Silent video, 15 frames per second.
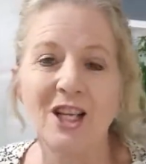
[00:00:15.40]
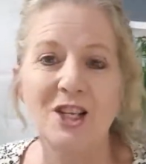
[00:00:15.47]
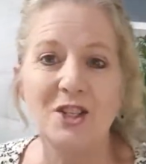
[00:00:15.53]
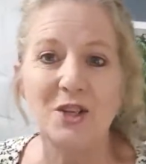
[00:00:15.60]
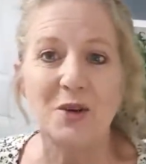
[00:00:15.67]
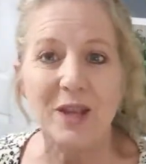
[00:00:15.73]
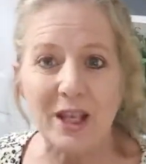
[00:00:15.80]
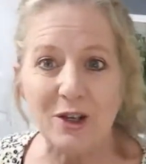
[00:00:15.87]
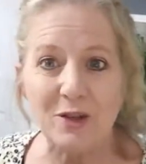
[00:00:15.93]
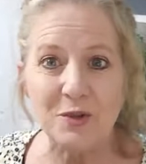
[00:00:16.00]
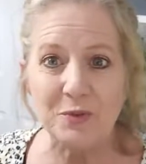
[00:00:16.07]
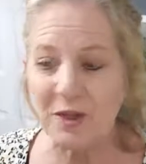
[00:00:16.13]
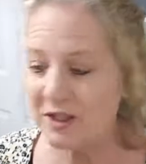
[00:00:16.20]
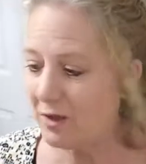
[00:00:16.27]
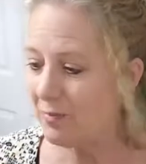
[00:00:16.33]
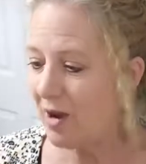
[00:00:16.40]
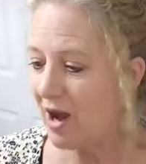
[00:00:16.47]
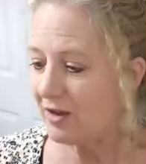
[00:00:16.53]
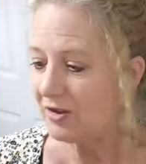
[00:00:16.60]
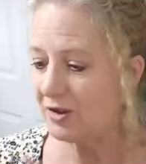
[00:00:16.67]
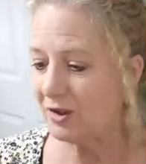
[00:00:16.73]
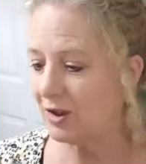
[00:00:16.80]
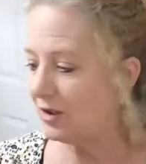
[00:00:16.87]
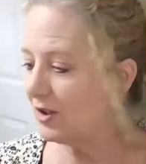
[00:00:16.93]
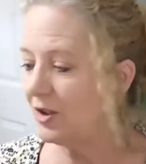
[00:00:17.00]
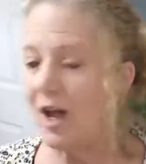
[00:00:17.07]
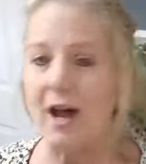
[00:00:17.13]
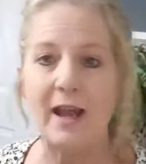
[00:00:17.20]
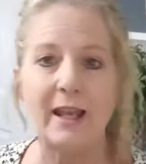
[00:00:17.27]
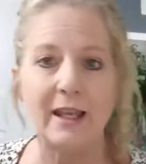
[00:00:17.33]
So, here's what the box looks
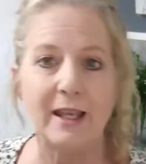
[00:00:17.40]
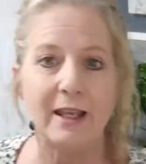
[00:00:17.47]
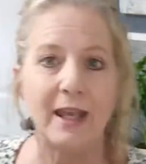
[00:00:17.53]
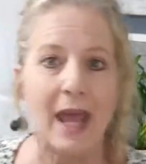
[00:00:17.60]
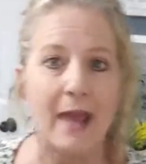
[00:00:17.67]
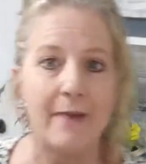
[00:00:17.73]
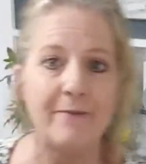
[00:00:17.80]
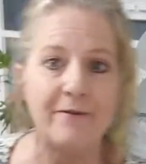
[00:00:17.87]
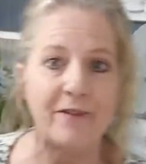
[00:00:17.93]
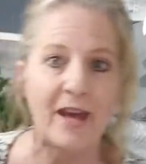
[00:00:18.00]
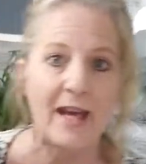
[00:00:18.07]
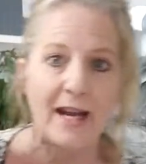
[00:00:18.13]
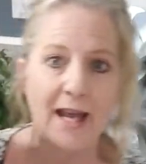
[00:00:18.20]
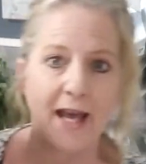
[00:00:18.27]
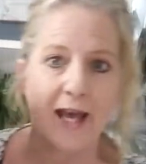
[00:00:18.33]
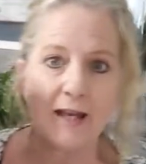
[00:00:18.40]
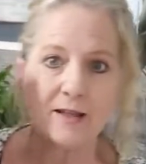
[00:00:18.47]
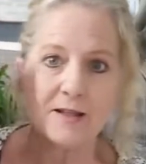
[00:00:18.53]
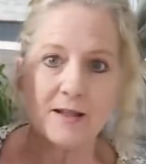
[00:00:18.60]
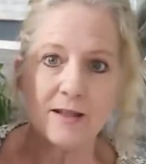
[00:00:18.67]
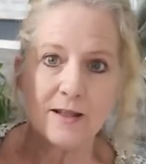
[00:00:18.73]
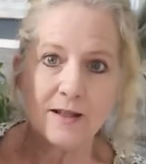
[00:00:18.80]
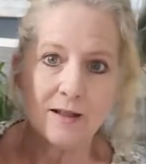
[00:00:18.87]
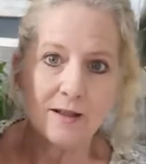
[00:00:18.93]
like. It came FedEx.